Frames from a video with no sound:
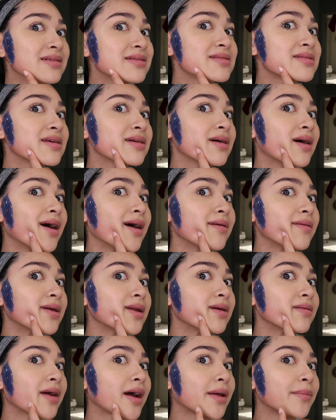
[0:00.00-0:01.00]
See,
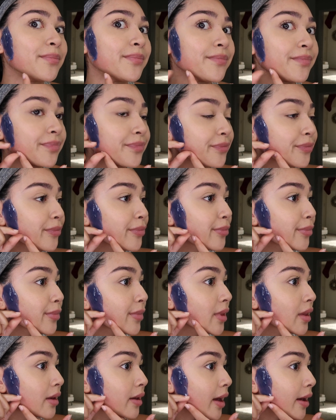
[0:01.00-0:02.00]
already red.
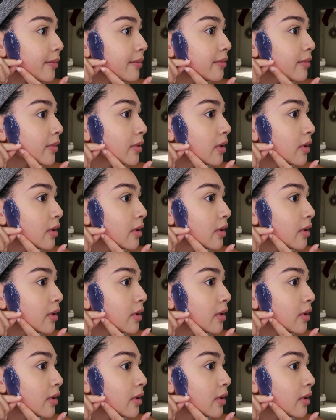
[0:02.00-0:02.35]
Okay.